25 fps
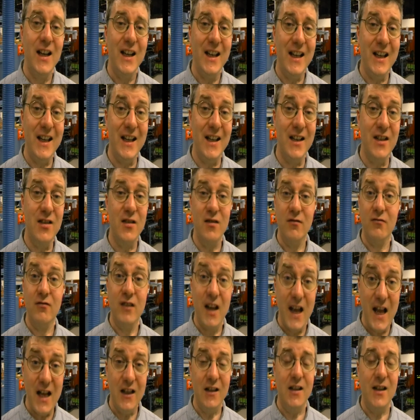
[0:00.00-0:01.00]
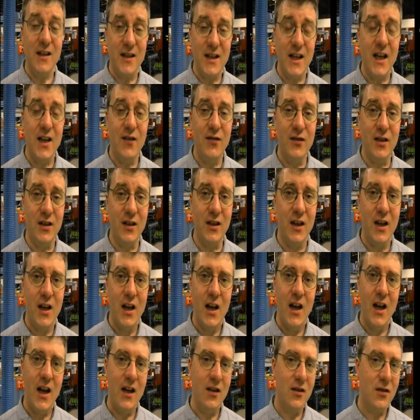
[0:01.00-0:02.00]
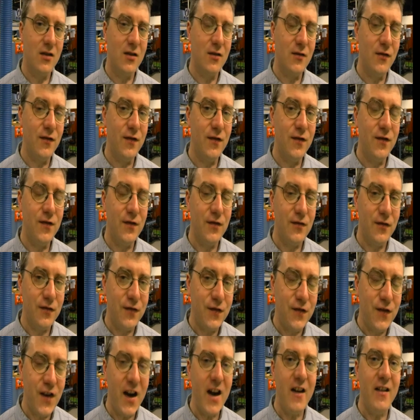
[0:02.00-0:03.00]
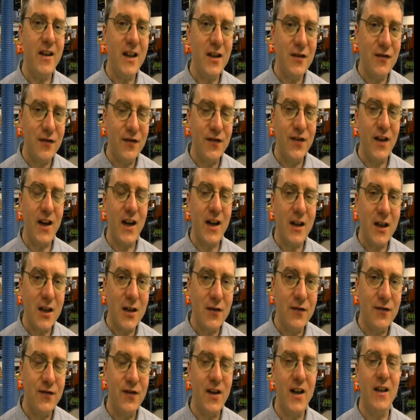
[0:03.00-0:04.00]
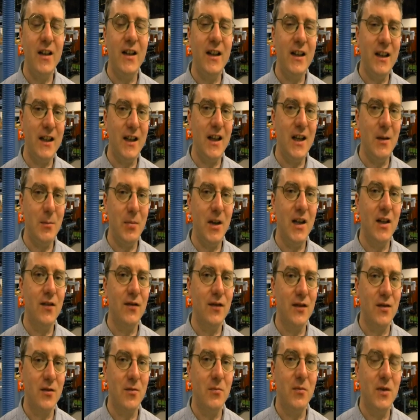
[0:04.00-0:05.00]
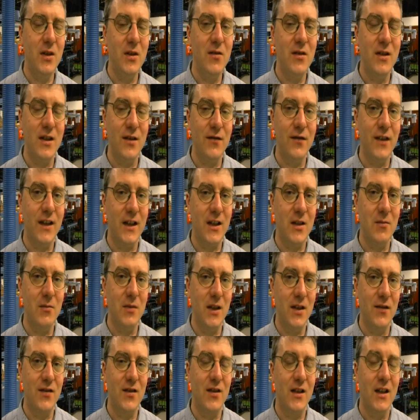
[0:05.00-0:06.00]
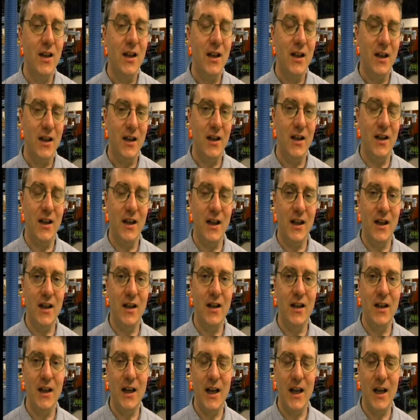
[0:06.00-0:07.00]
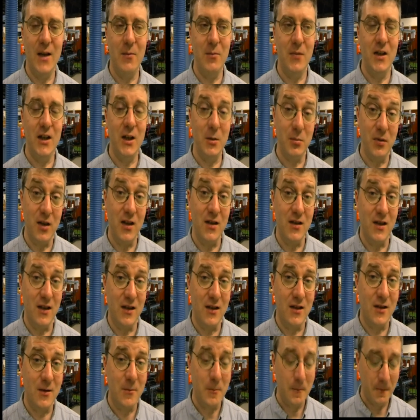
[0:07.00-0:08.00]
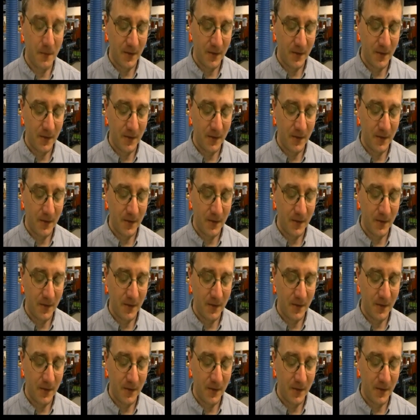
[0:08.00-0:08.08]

is health and safety. And there's very, very, very key benefits from using vacuum lifts in the process.